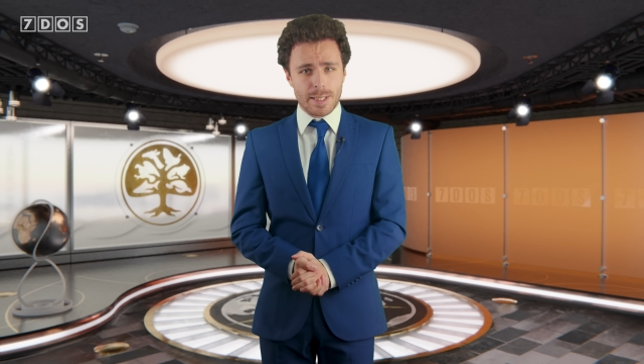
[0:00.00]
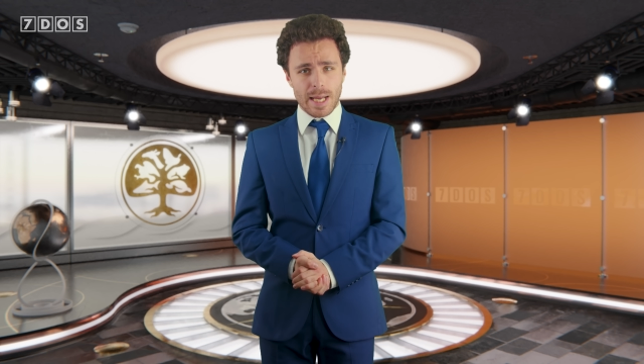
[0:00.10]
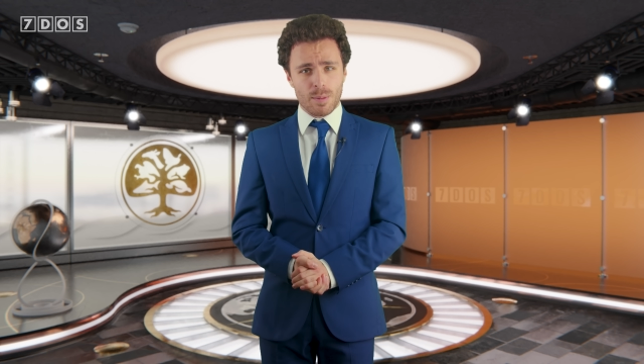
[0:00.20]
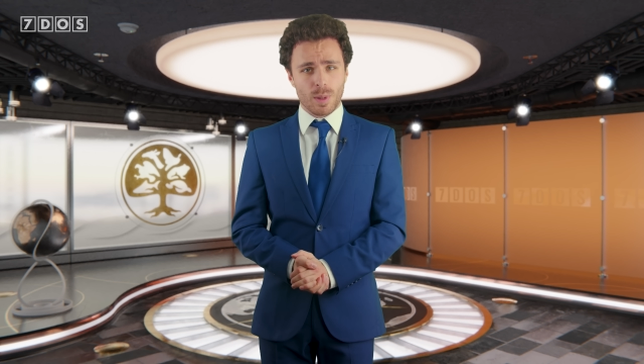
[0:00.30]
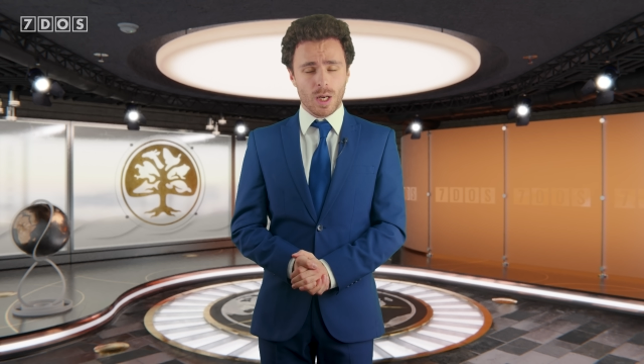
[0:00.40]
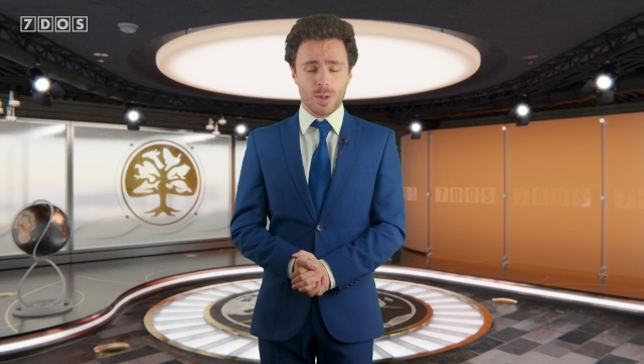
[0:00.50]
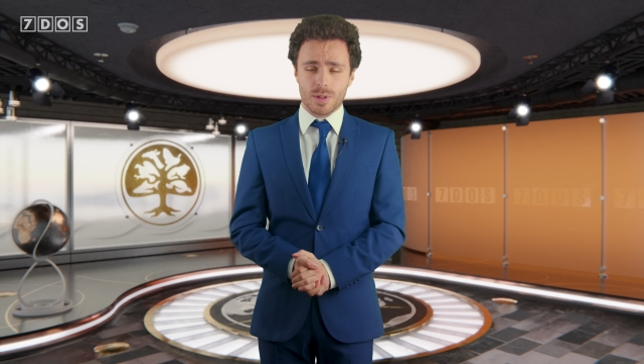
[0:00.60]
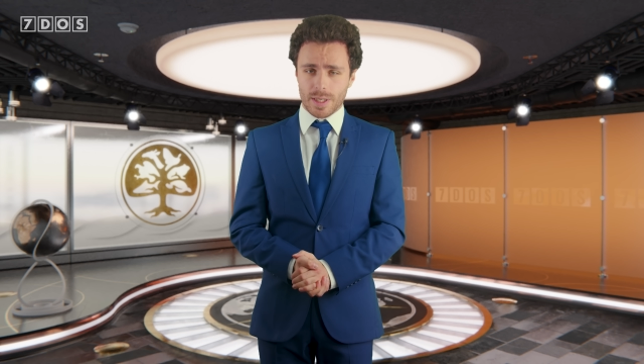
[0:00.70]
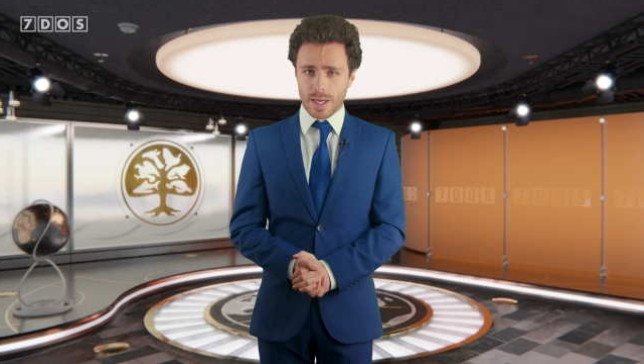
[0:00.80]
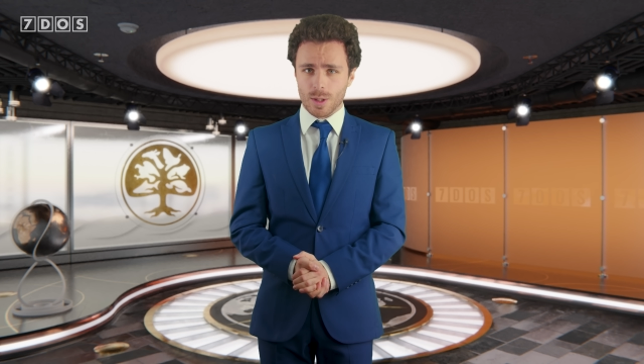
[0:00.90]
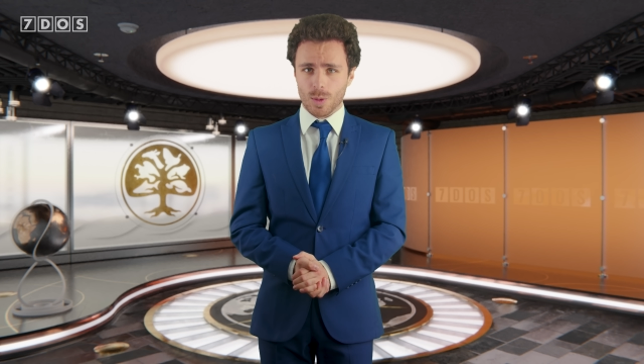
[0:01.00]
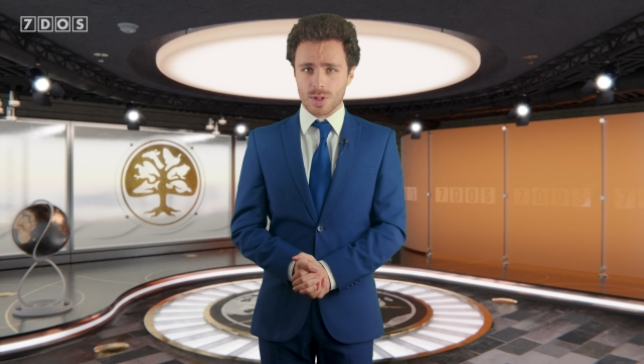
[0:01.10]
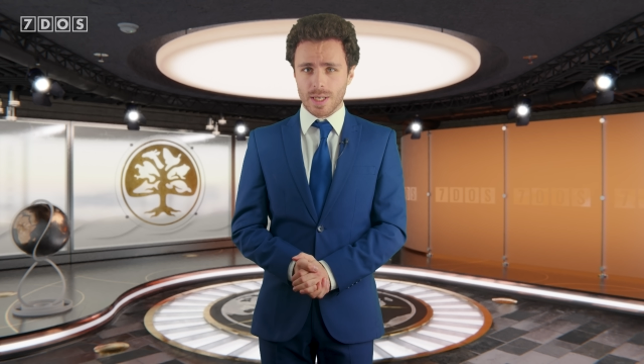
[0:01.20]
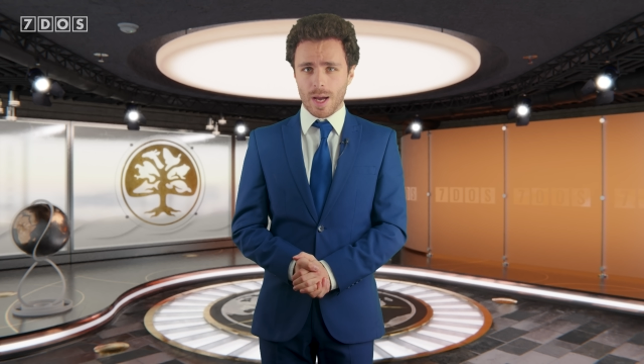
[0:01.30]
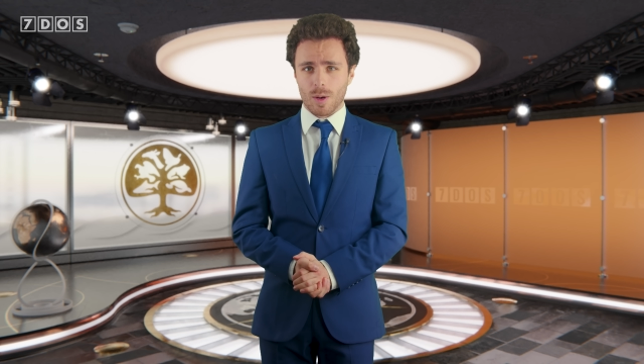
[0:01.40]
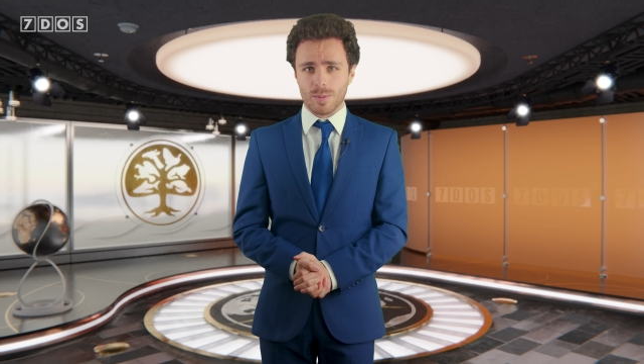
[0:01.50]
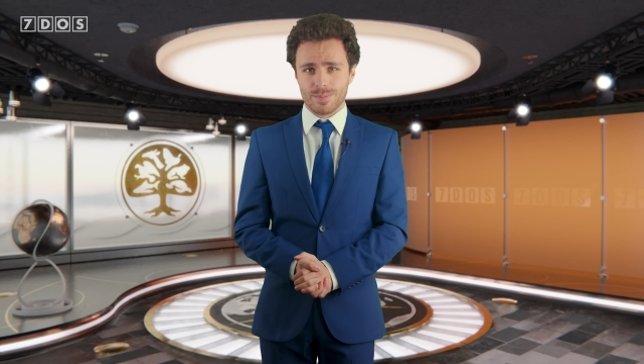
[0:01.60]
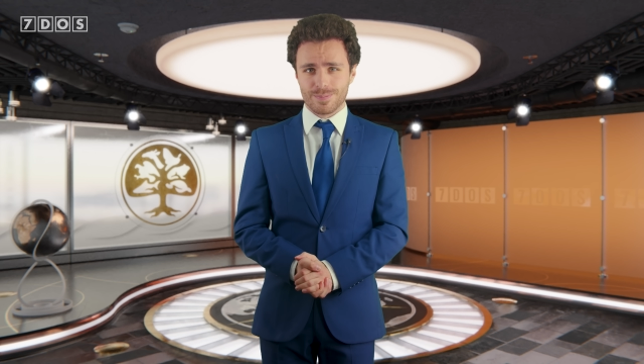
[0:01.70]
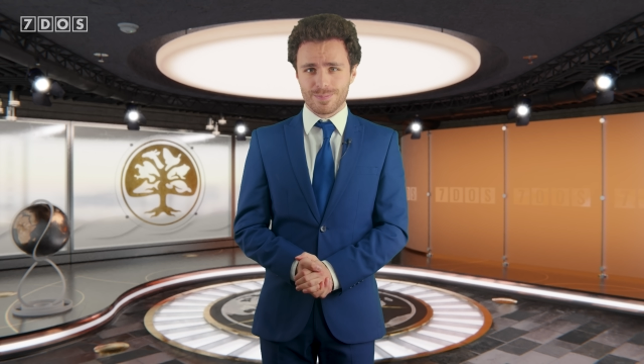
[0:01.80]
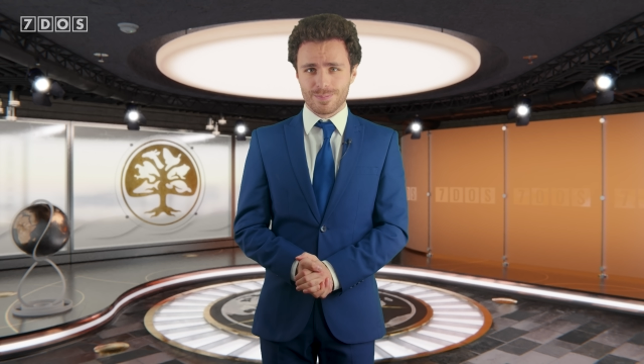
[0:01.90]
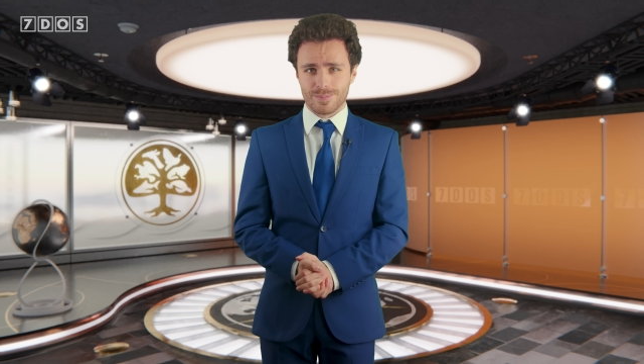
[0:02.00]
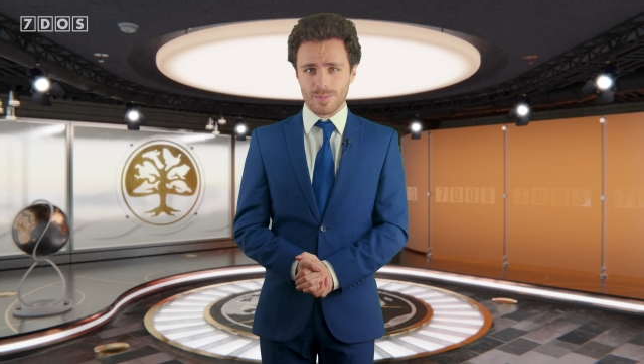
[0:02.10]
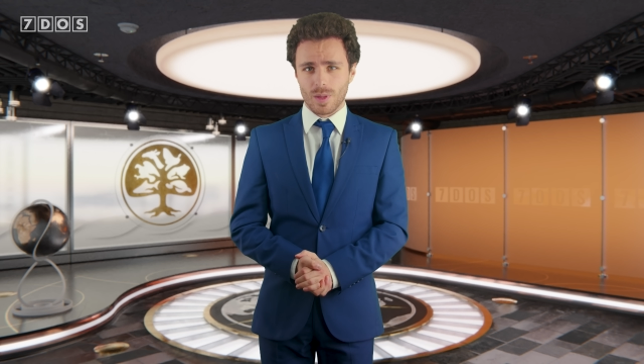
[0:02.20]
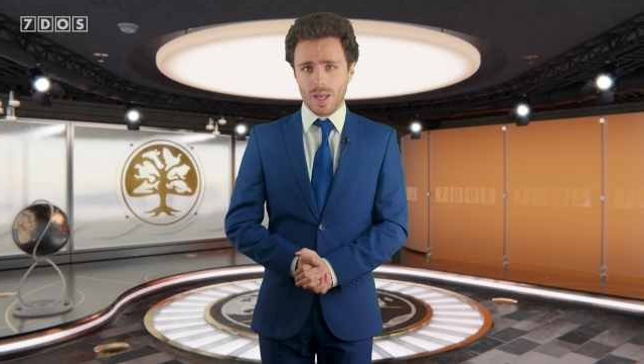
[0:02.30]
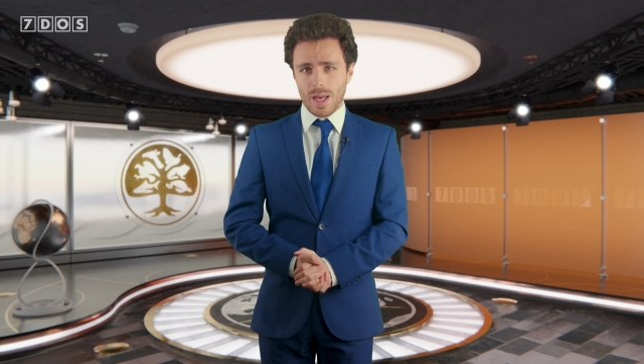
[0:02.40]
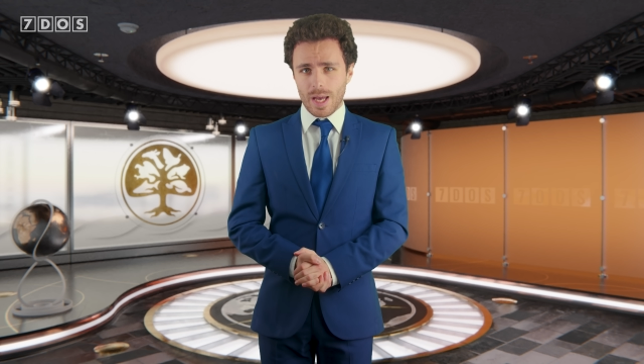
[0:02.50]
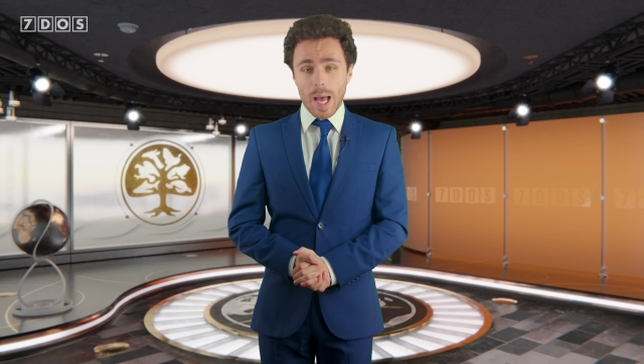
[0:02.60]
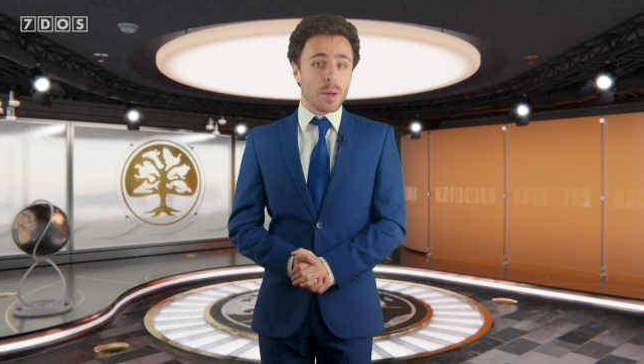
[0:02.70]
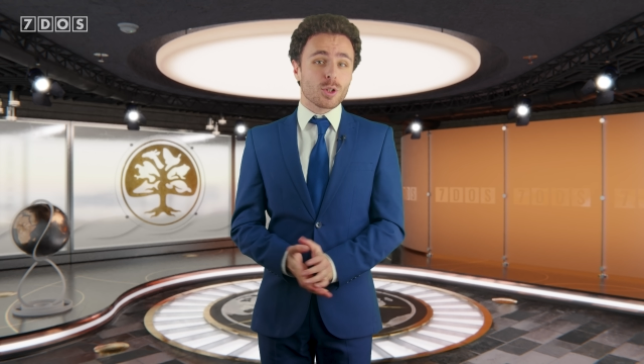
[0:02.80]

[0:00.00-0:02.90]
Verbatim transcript: down below to get yours now. Our